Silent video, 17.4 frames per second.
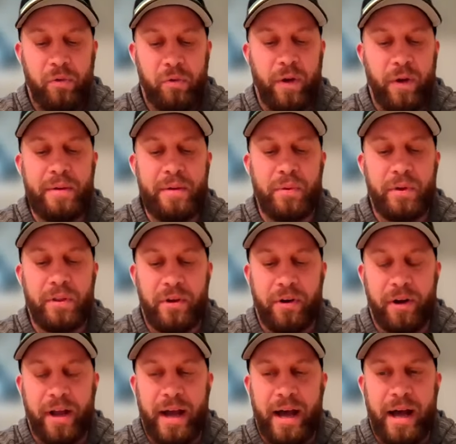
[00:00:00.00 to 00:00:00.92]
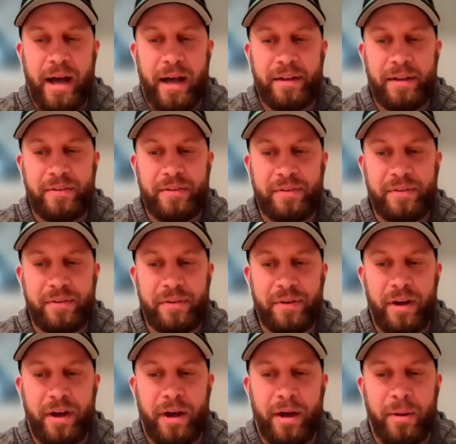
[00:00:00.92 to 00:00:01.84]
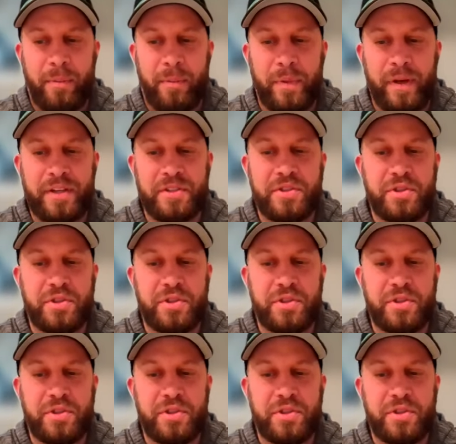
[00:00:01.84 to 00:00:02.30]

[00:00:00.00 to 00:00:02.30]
Great with our guys. He